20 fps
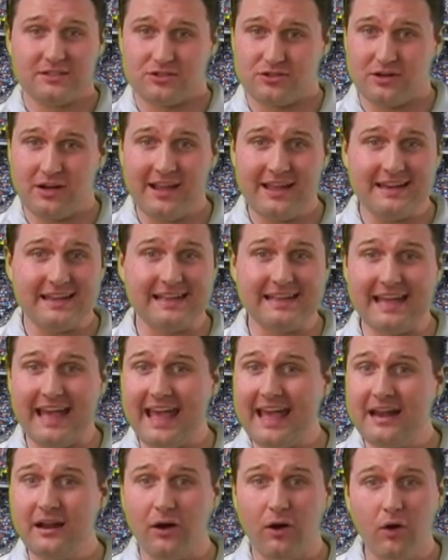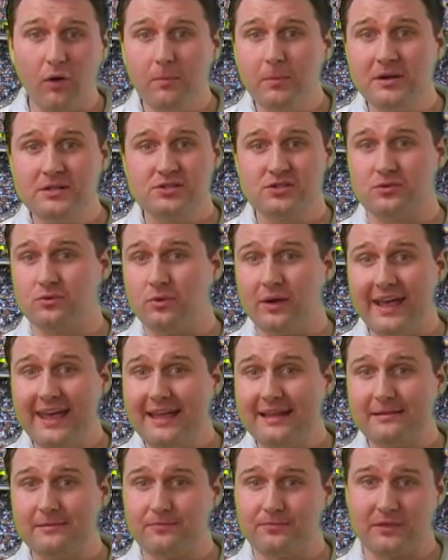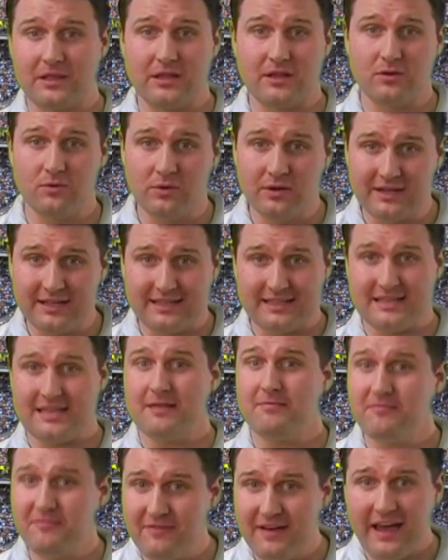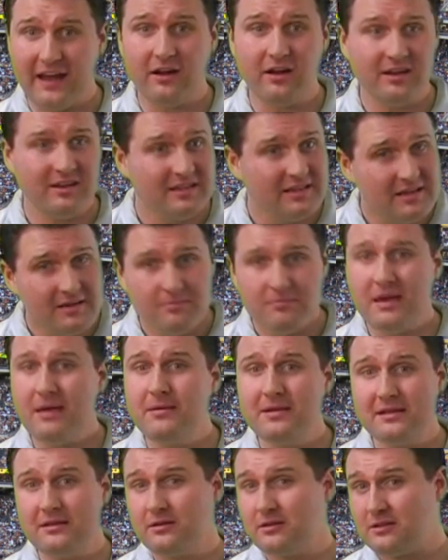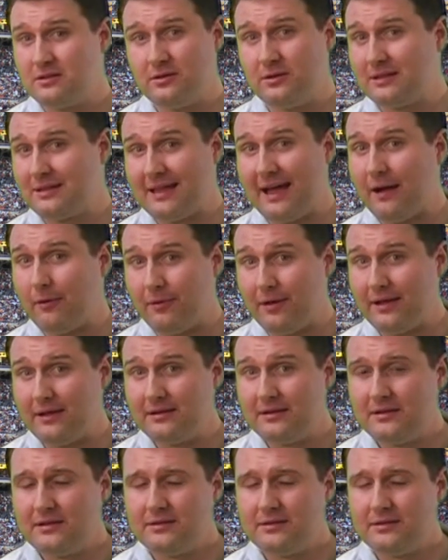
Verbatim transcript: trying to gain a whole bunch of weight, and you want to keep fat on, maybe you could do it that way.